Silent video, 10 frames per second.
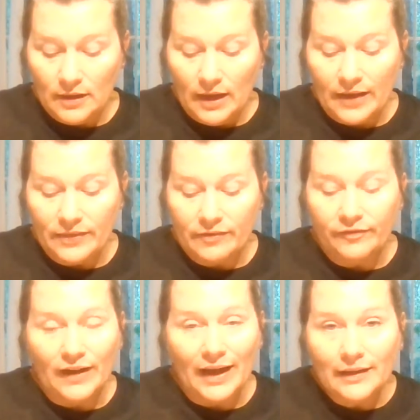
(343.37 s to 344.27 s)
and then
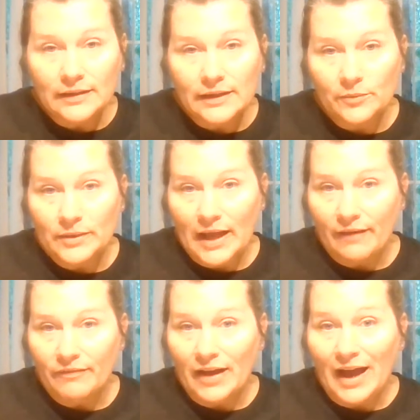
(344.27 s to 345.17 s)
violet would
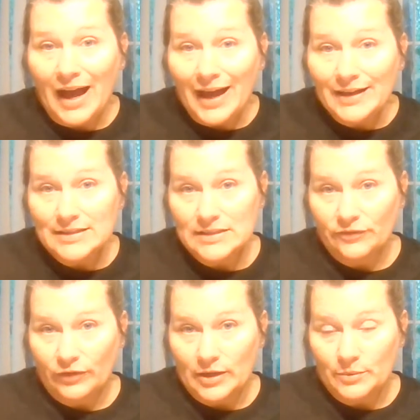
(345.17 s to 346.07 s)
have the highest
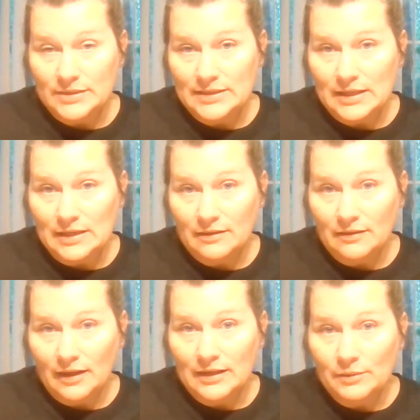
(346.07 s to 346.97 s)
frequency,
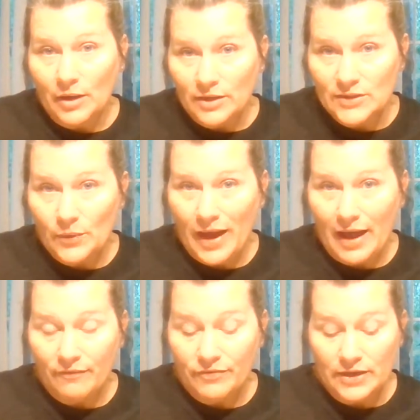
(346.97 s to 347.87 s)
and it would also
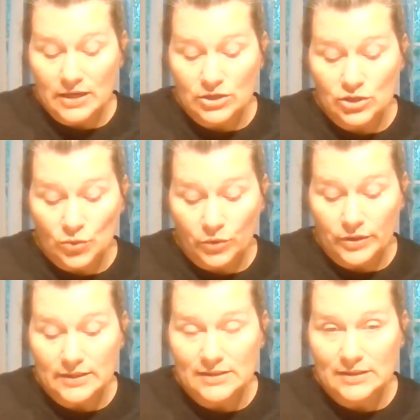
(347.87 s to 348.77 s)
have the
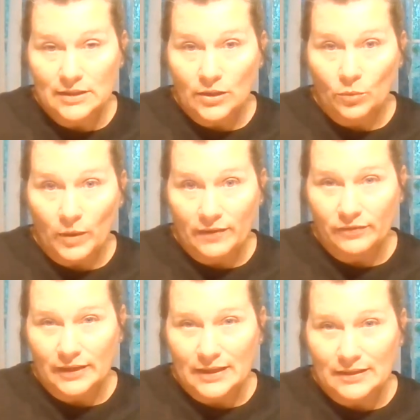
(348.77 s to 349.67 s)
shortest
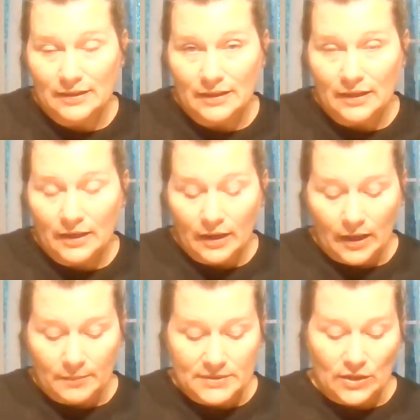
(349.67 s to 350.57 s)
wavelength.
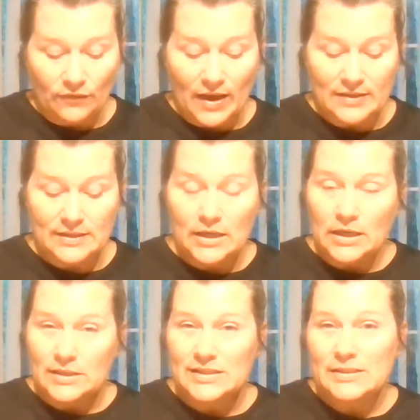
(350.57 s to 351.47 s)
So if it has
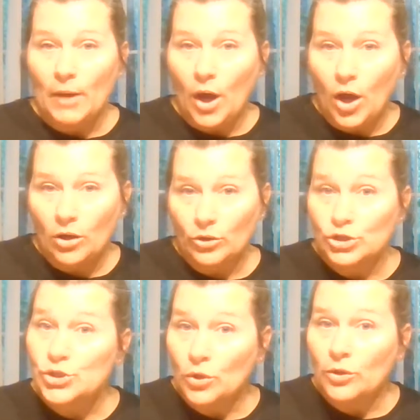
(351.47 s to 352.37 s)
a small or
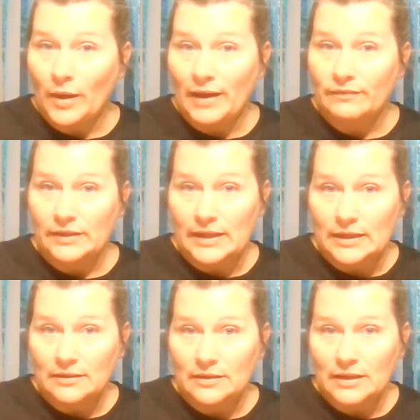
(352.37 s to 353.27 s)
short
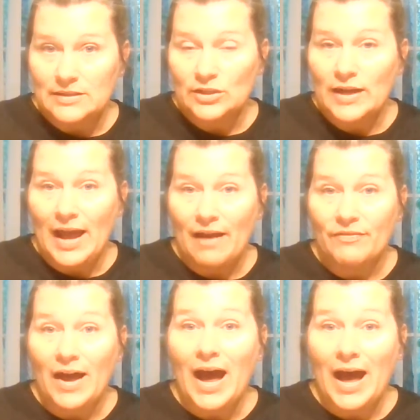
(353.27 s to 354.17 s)
wavelength, it's going to have
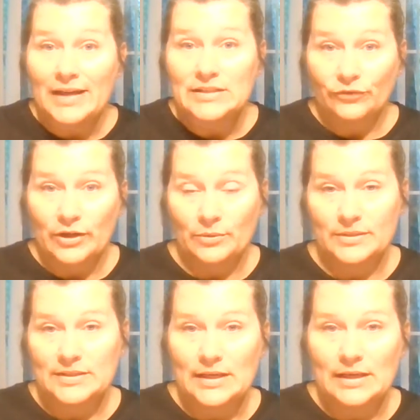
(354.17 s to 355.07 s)
the highest
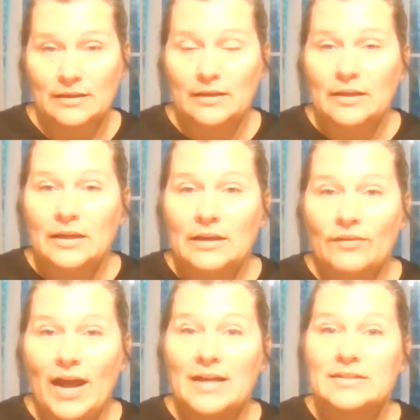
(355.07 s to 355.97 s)
frequency. If it
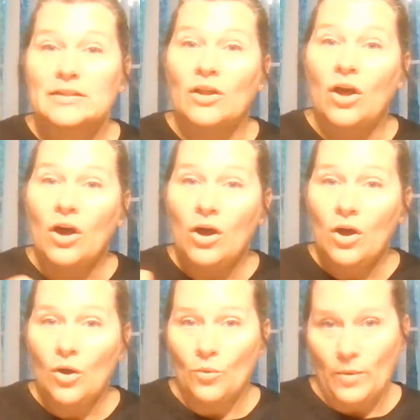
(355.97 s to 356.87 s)
has
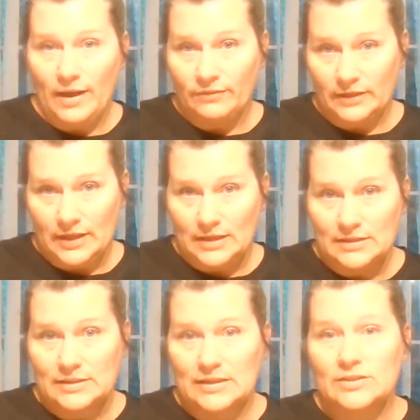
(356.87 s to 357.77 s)
long wavelengths,
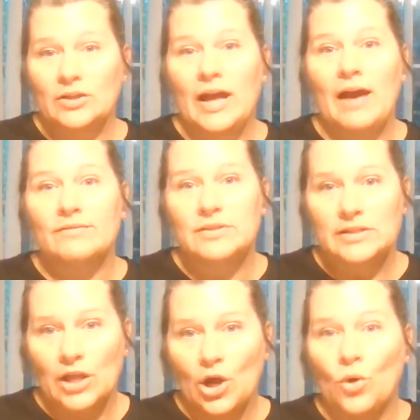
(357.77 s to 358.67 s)
it's going to have
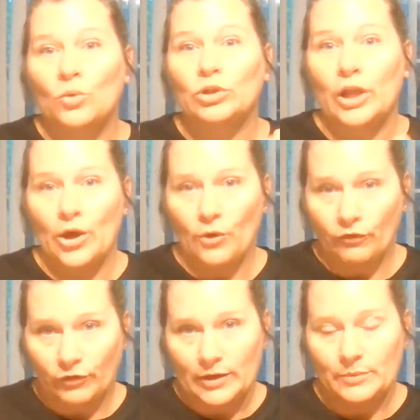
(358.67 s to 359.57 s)
slow, low
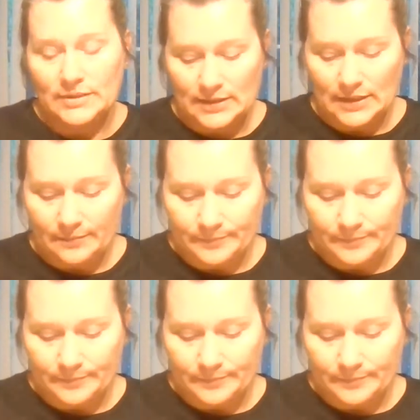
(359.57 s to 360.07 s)
frequency.